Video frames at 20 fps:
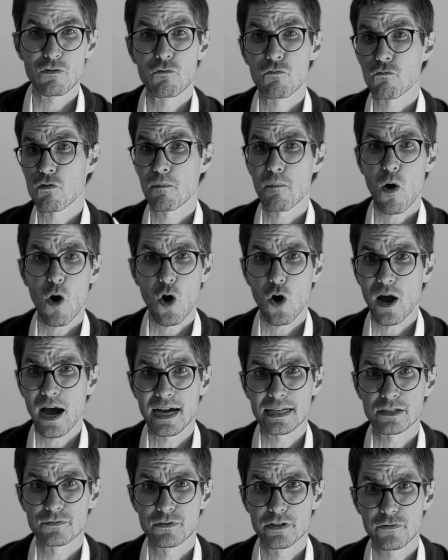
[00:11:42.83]
from all
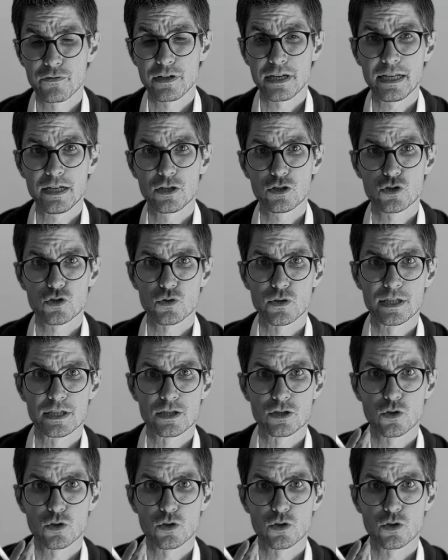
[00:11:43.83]
kinds of different industries,